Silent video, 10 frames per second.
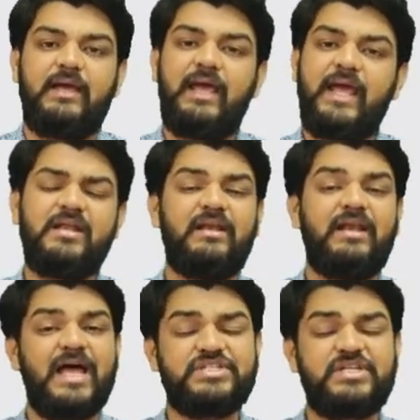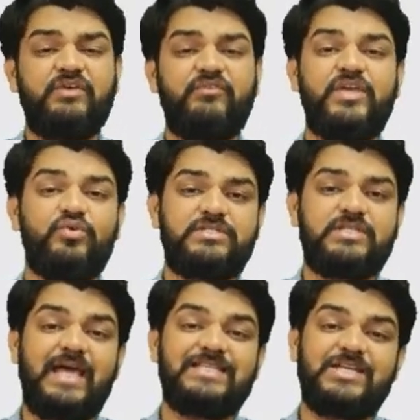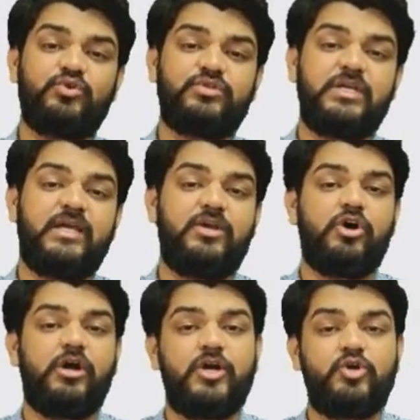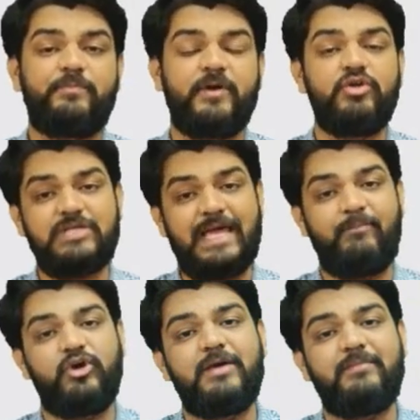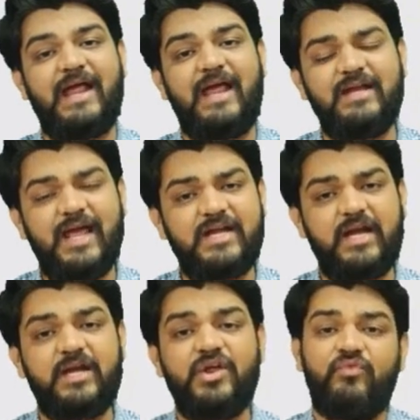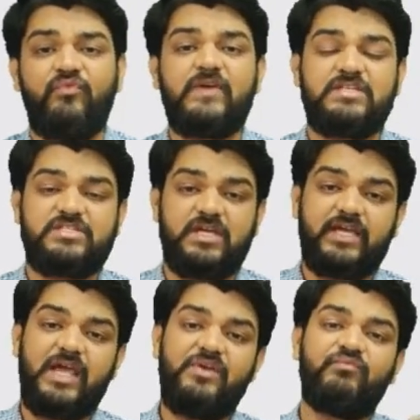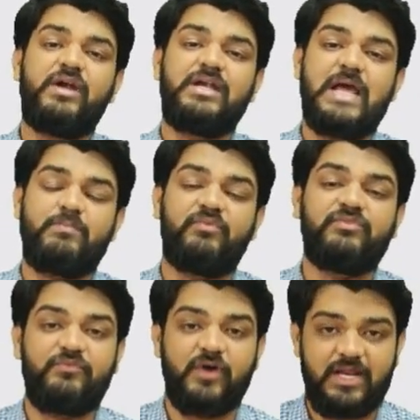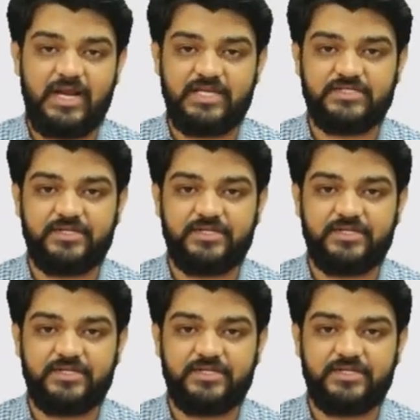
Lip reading: And lastly, we use HNO3 in order to produce ammonium nitrate, which is again one type of the fertilizer.